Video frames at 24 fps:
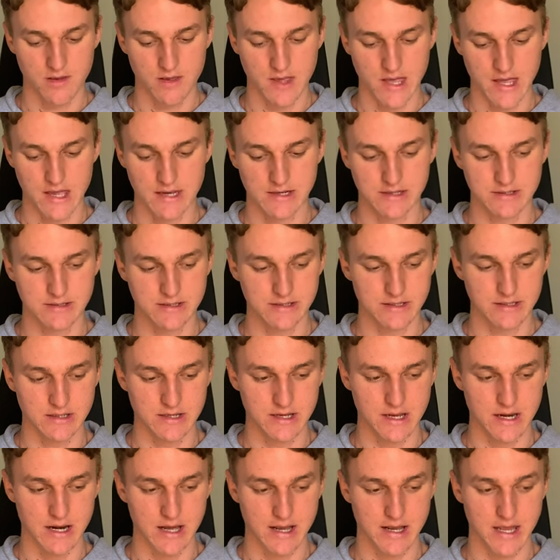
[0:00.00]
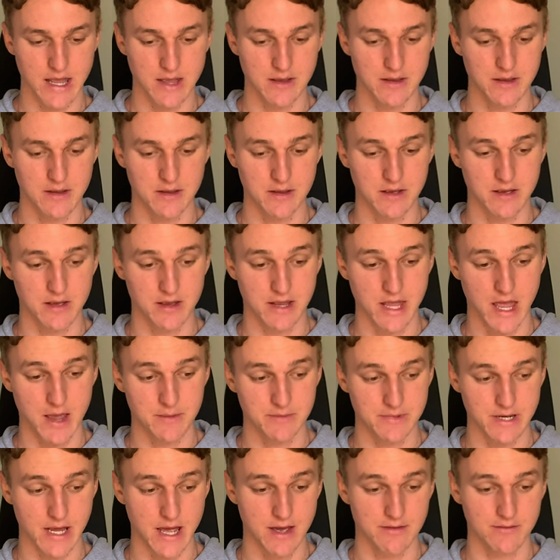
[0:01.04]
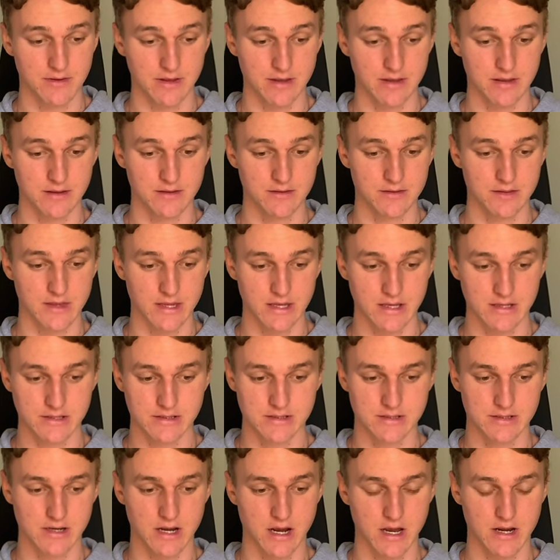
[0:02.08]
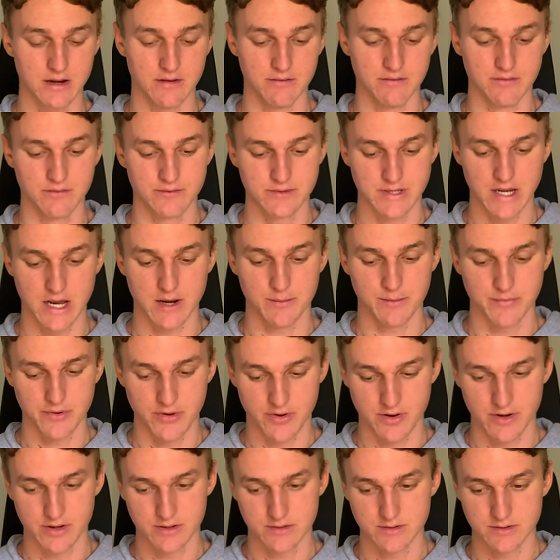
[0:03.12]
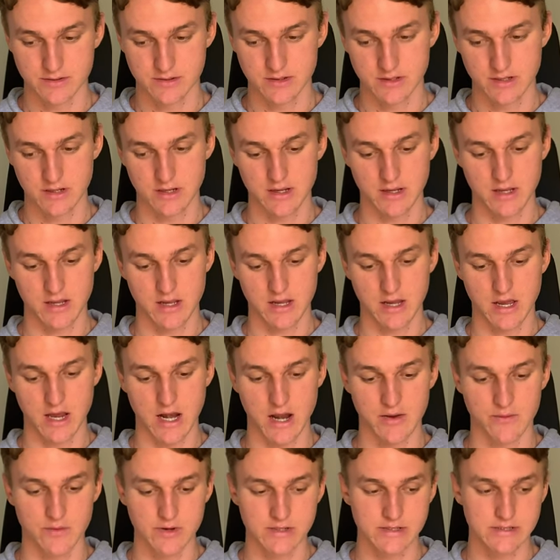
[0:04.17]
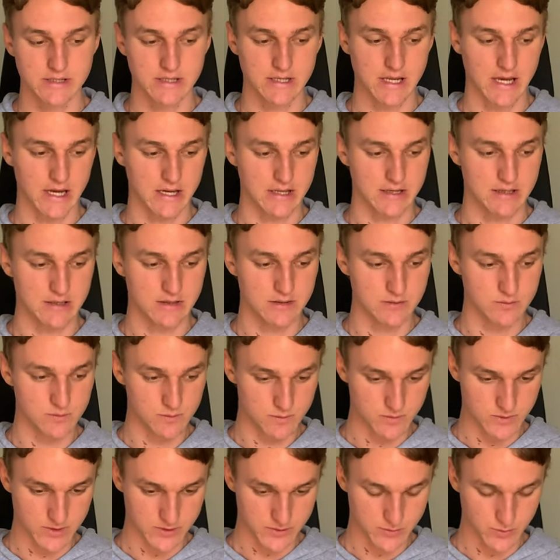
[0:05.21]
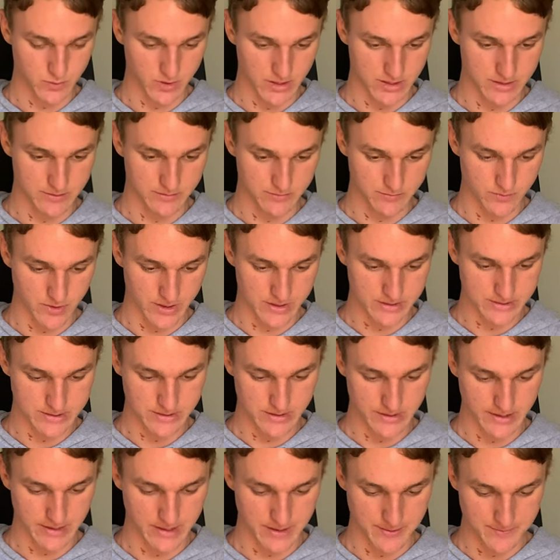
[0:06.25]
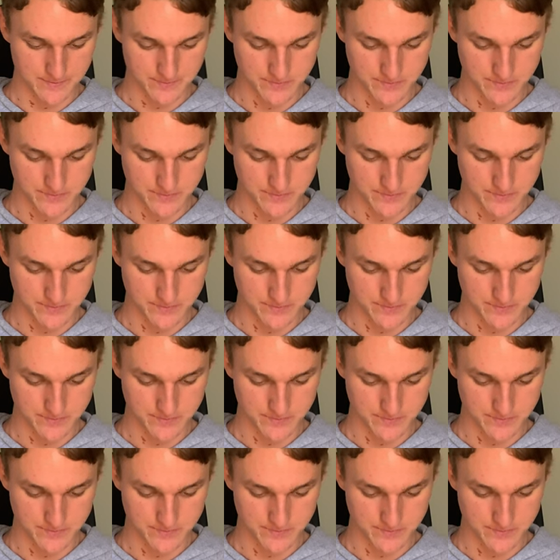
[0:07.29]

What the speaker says: And it didn't, and I kept having these kind of down periods. And I recently had this one recently.